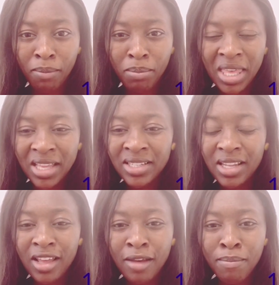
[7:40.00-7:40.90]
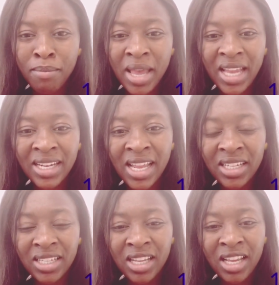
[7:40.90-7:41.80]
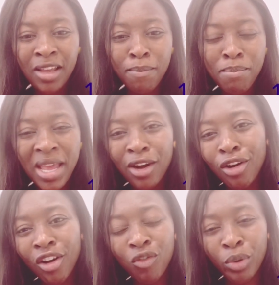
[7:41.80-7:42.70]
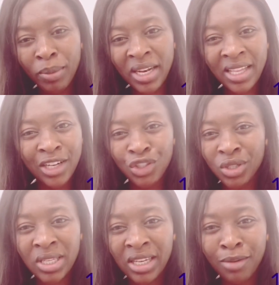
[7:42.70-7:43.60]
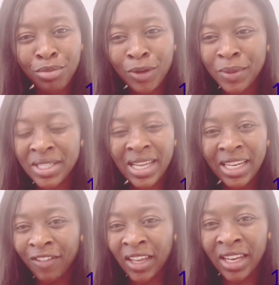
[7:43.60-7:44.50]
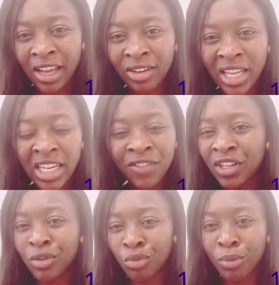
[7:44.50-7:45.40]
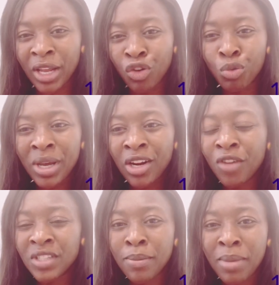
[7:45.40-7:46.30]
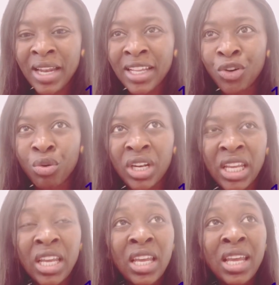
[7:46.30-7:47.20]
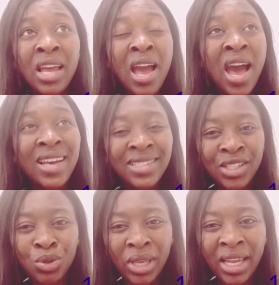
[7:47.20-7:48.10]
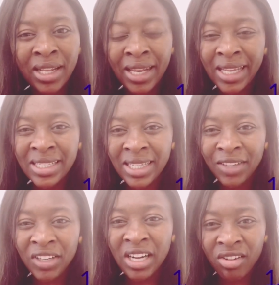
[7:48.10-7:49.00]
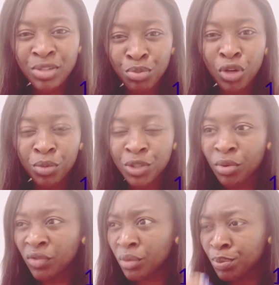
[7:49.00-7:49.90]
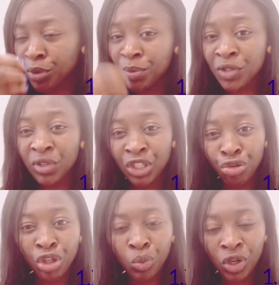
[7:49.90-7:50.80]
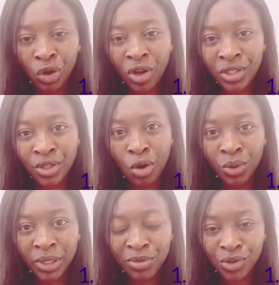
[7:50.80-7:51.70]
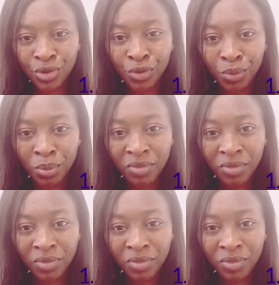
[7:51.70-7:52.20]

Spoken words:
Because men love women that are just in their purpose and living it out. And even a woman loves a man that already has it together, like is living out his purpose, purposefully doing what God has called him to do.